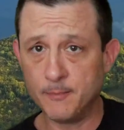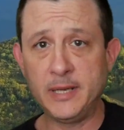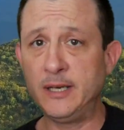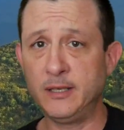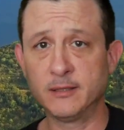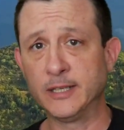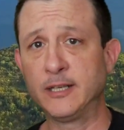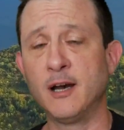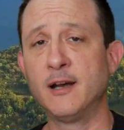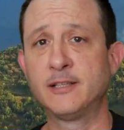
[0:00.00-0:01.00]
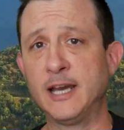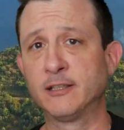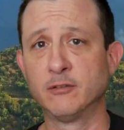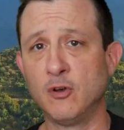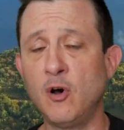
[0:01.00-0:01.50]
immediately
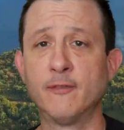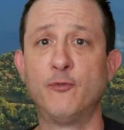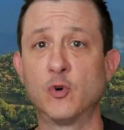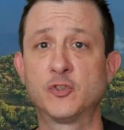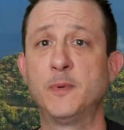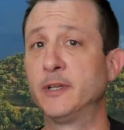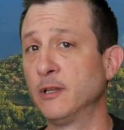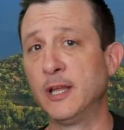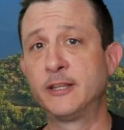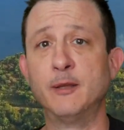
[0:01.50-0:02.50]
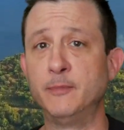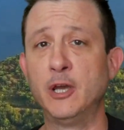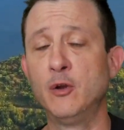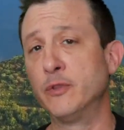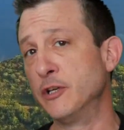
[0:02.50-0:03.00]
contacted law enforcement to let them
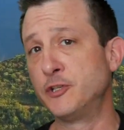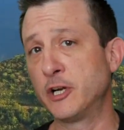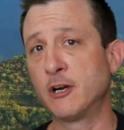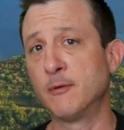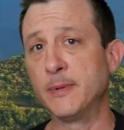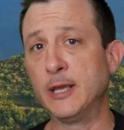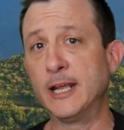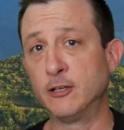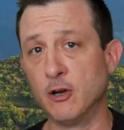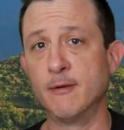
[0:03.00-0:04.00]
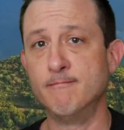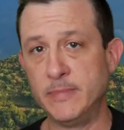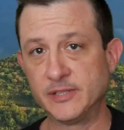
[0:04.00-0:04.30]
know that Jeromy had gone